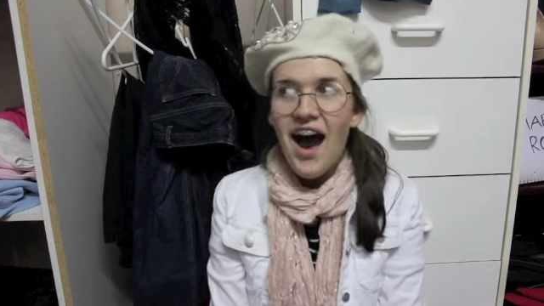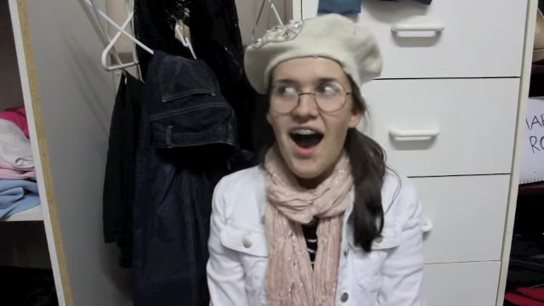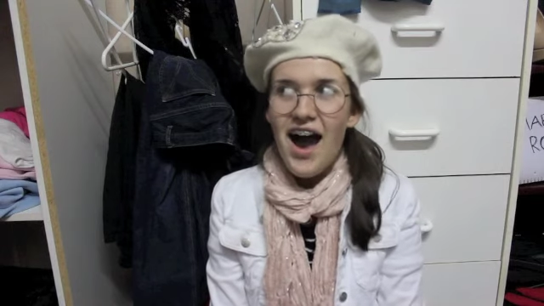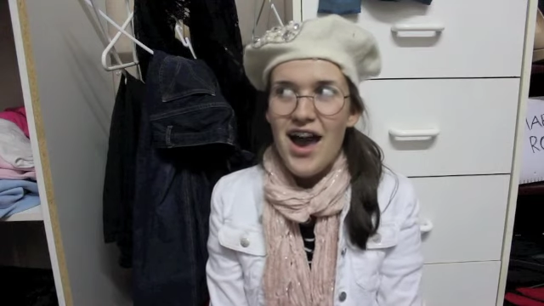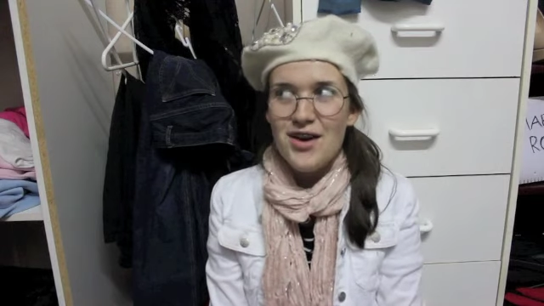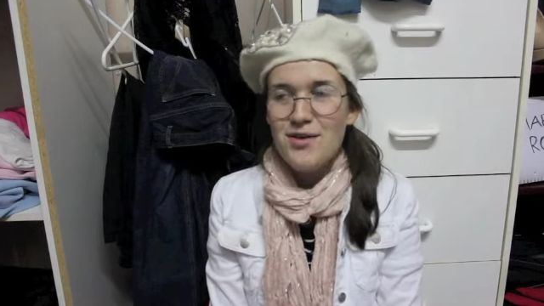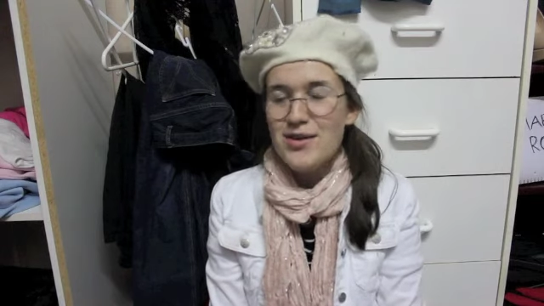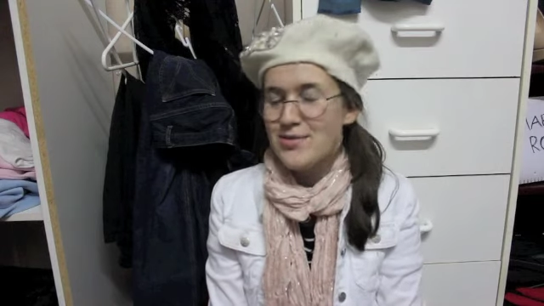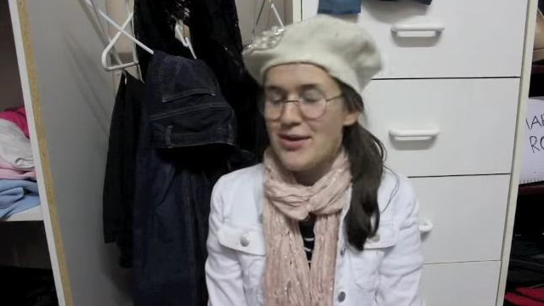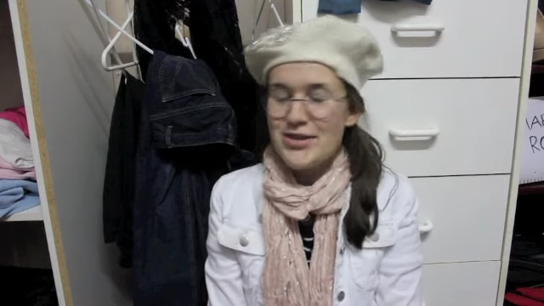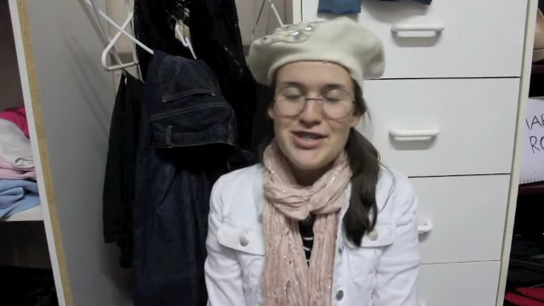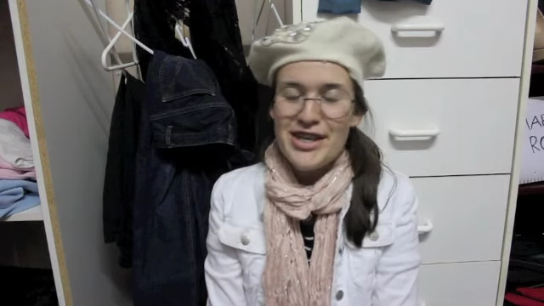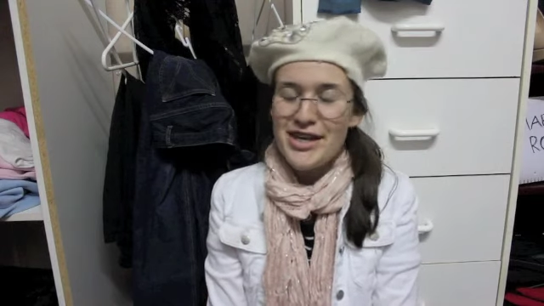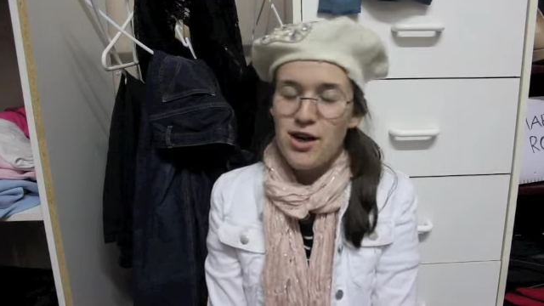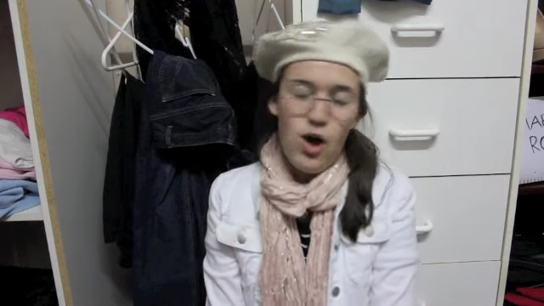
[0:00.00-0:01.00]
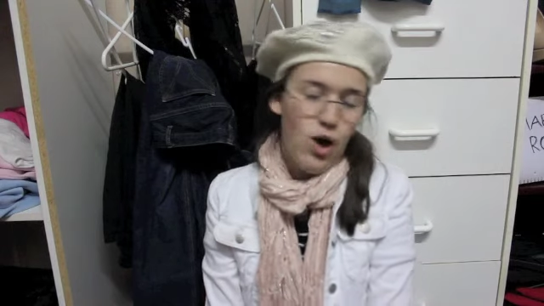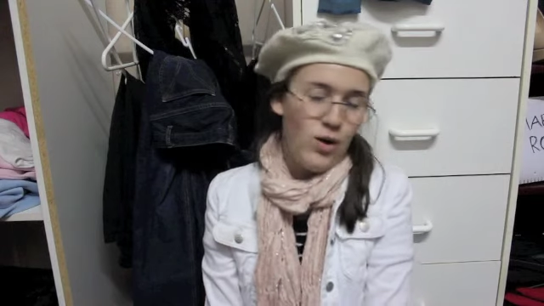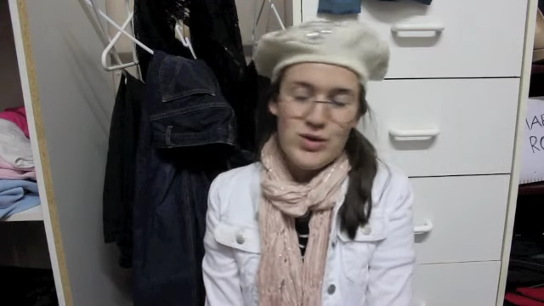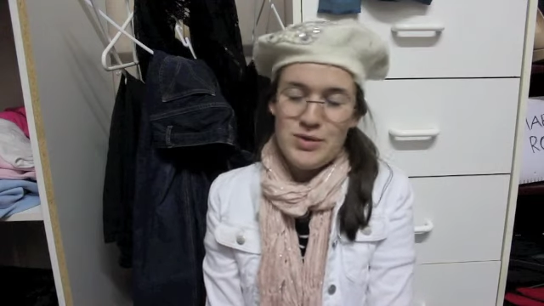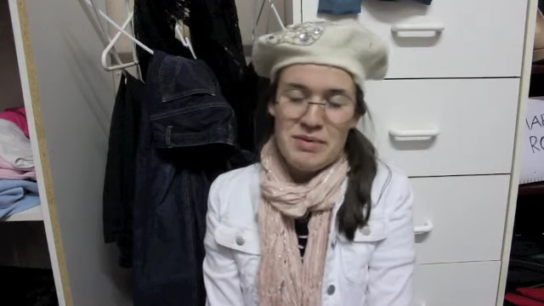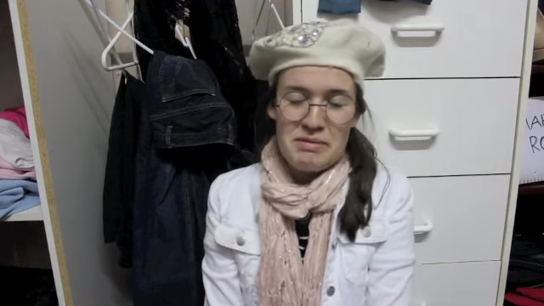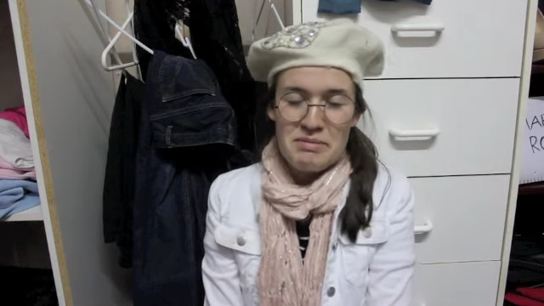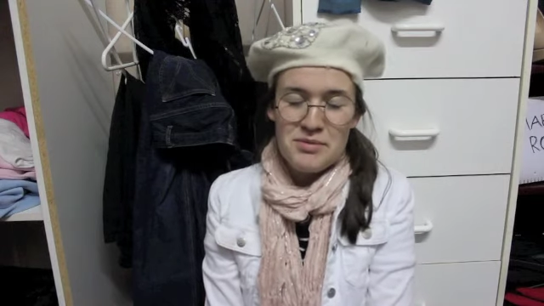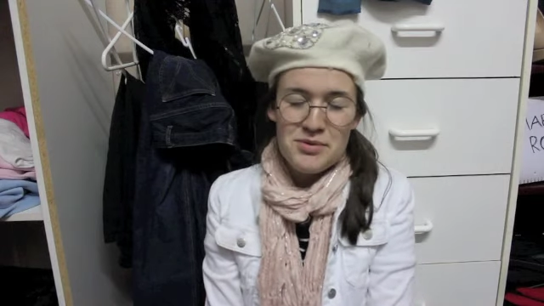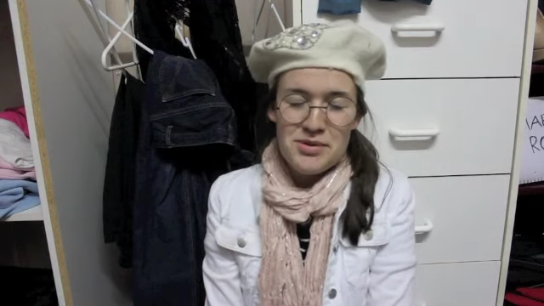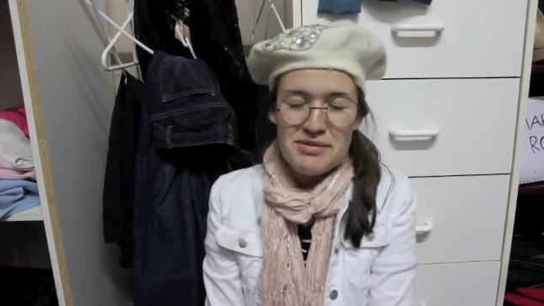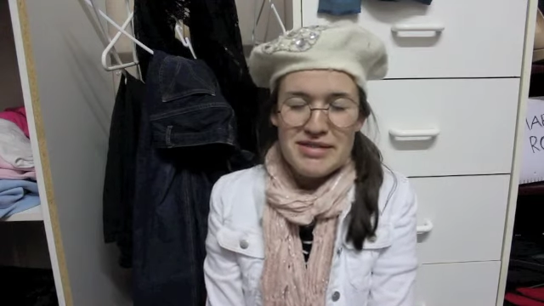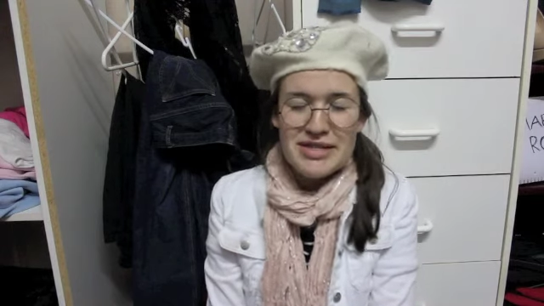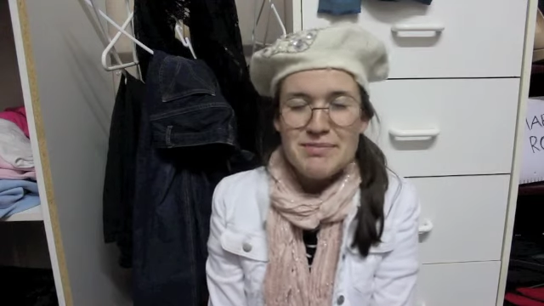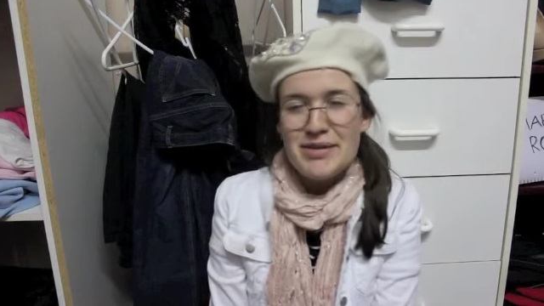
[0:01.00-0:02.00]
I always watch like older people
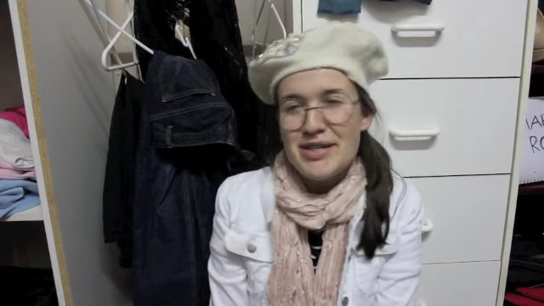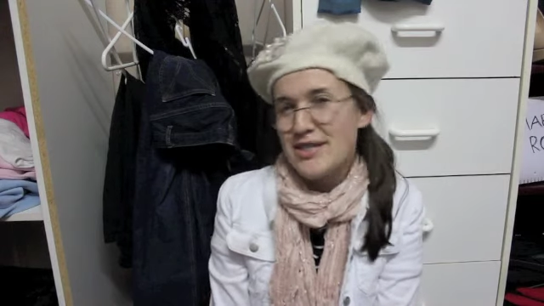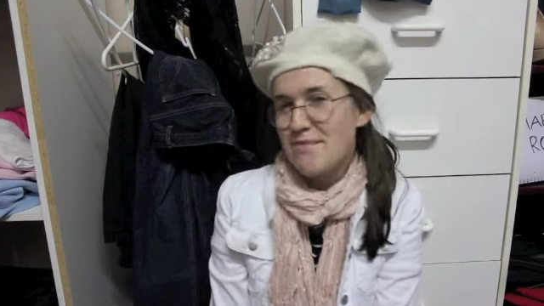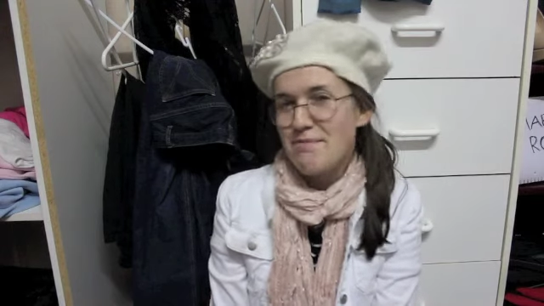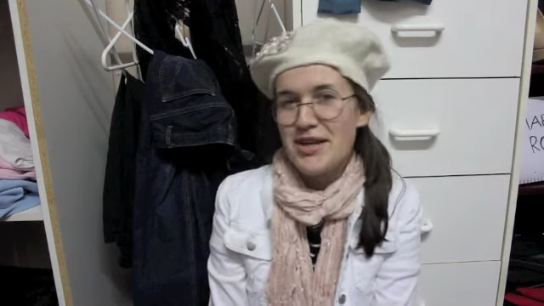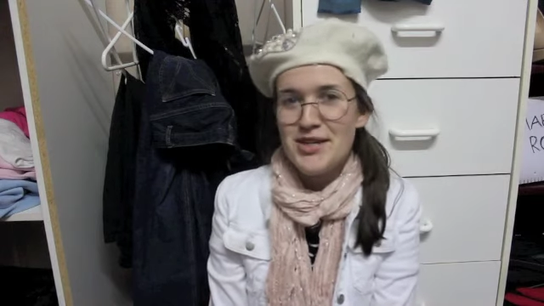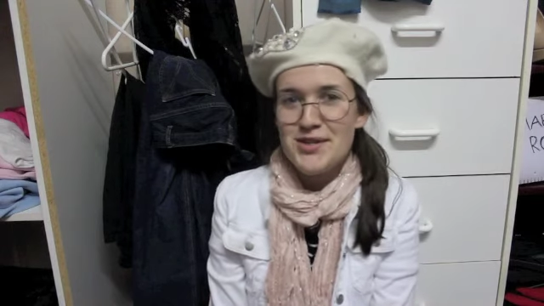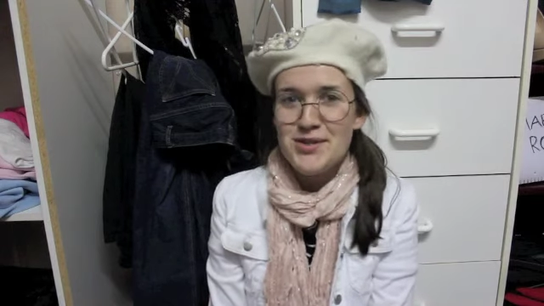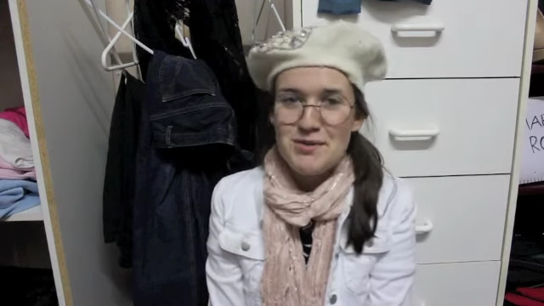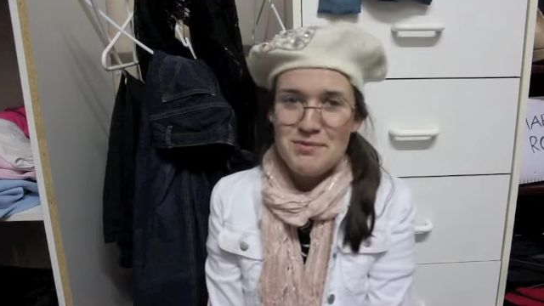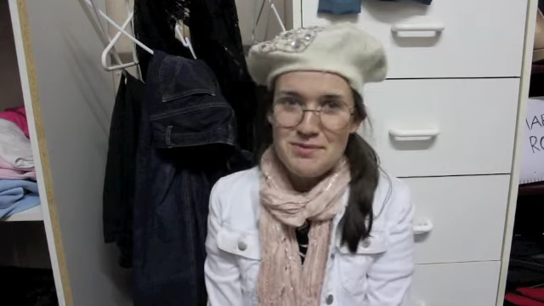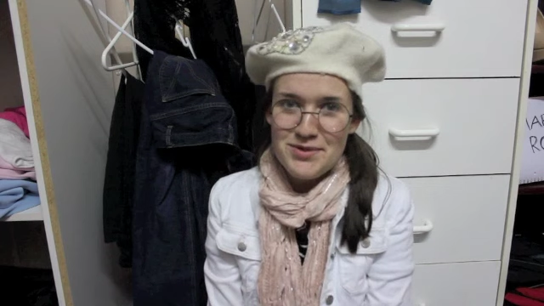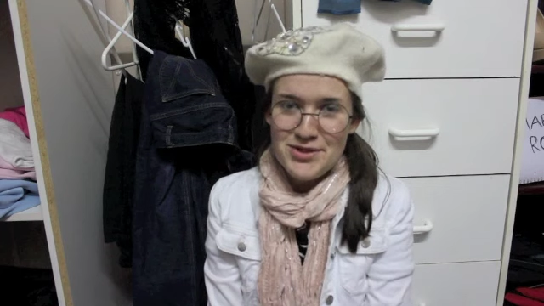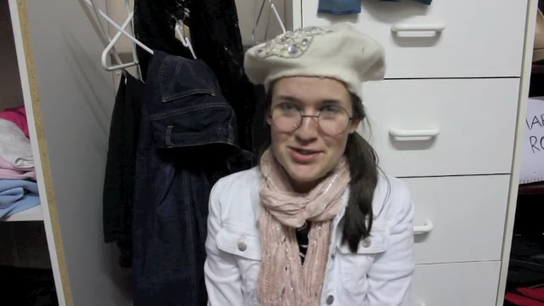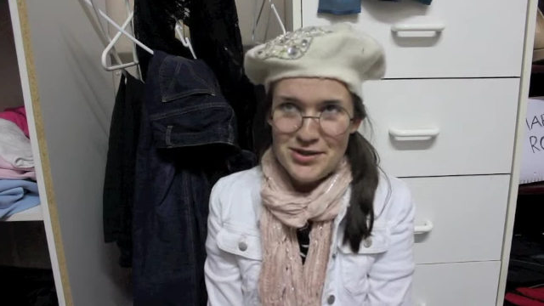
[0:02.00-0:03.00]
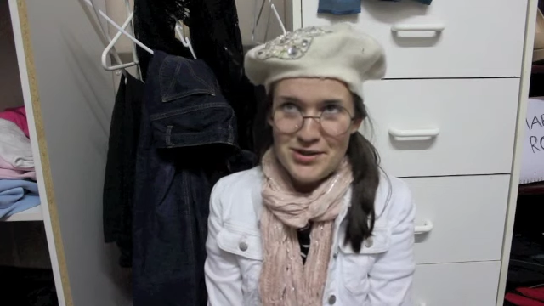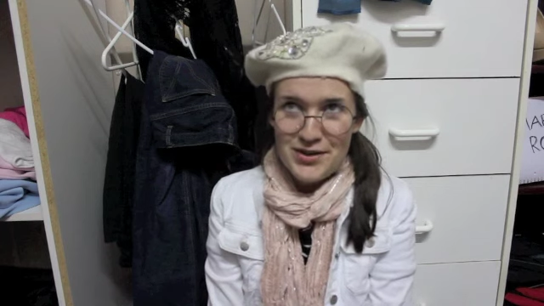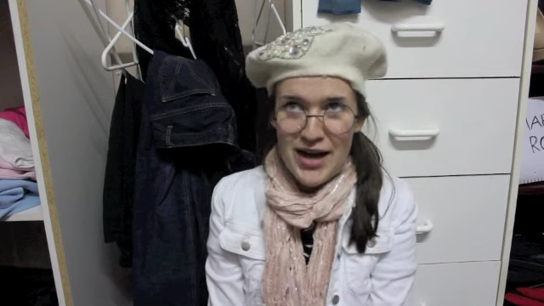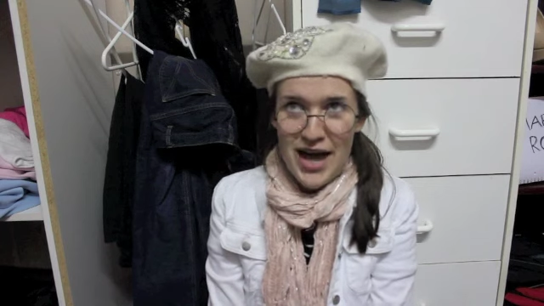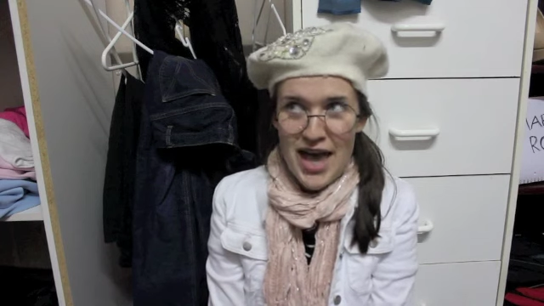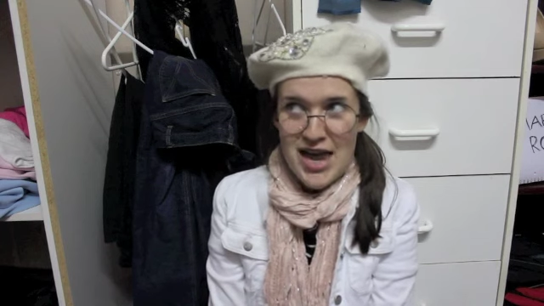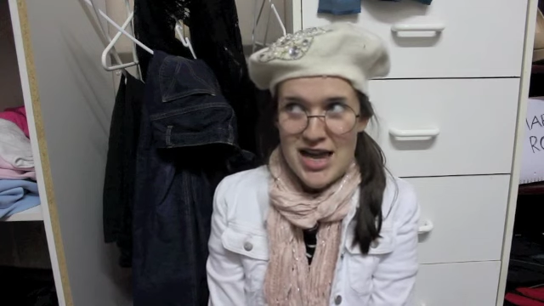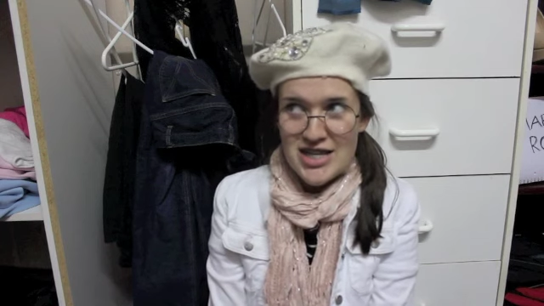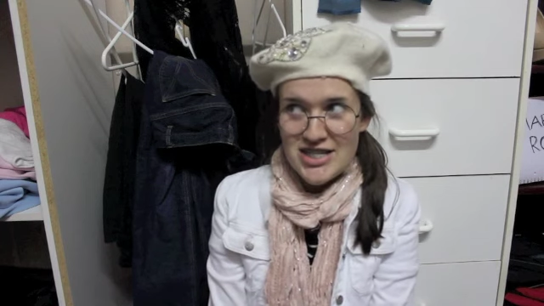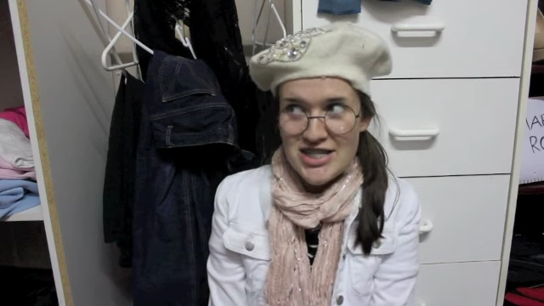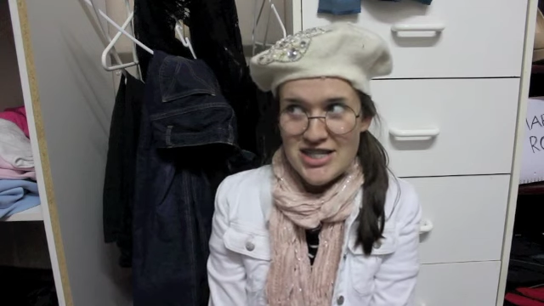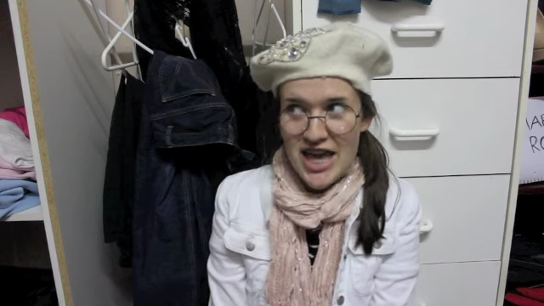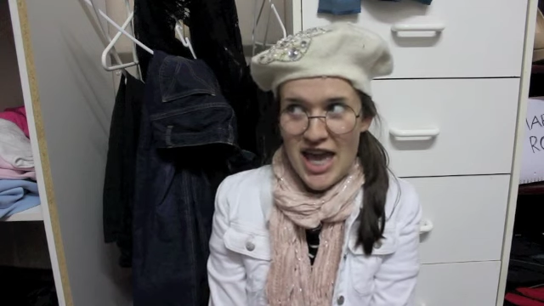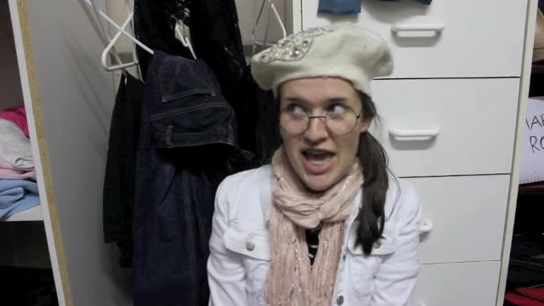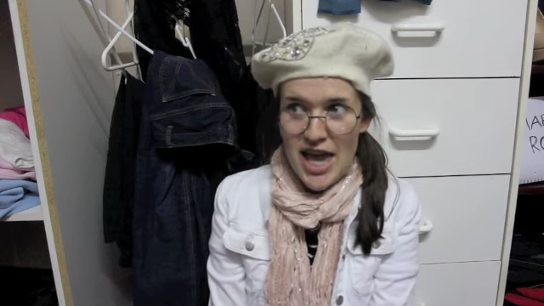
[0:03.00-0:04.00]
movies because I'm like super mature and